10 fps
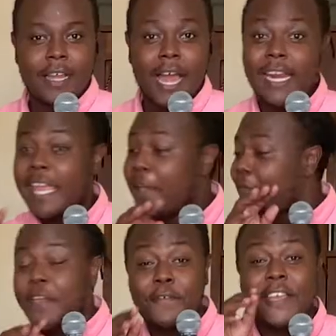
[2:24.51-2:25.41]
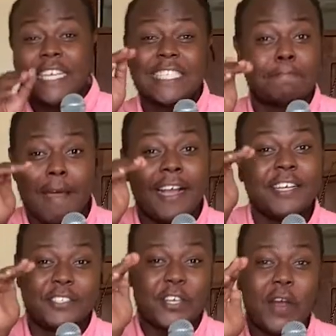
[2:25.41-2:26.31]
And if if he
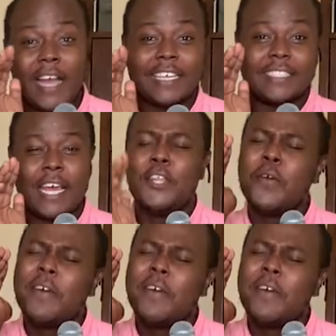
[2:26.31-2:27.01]
spanks your ass and you